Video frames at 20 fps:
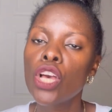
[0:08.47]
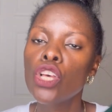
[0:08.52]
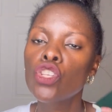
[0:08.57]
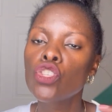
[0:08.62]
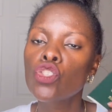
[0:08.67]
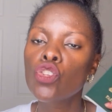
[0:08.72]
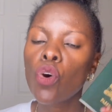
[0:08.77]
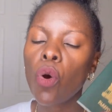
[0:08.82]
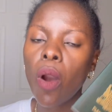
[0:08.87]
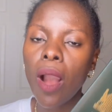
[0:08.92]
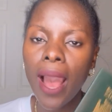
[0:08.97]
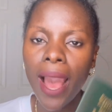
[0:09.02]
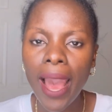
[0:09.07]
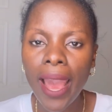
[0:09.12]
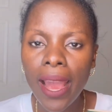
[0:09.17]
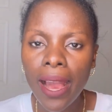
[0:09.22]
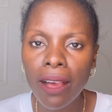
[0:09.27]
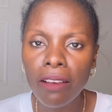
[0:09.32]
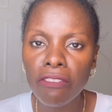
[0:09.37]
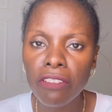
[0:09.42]
So I
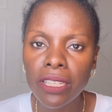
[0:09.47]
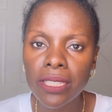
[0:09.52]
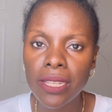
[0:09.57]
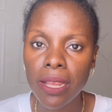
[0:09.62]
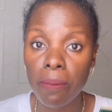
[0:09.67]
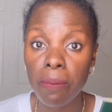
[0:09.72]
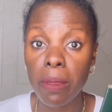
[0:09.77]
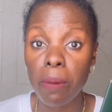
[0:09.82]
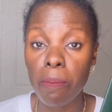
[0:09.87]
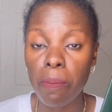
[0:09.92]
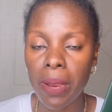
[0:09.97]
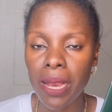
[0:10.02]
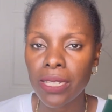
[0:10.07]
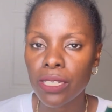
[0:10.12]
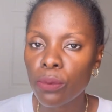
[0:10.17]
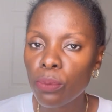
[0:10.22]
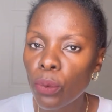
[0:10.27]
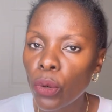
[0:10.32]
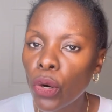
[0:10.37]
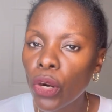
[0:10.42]
have a Zambian
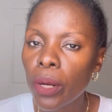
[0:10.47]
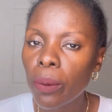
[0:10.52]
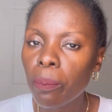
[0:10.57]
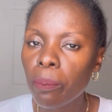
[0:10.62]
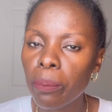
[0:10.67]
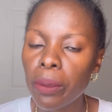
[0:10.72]
passport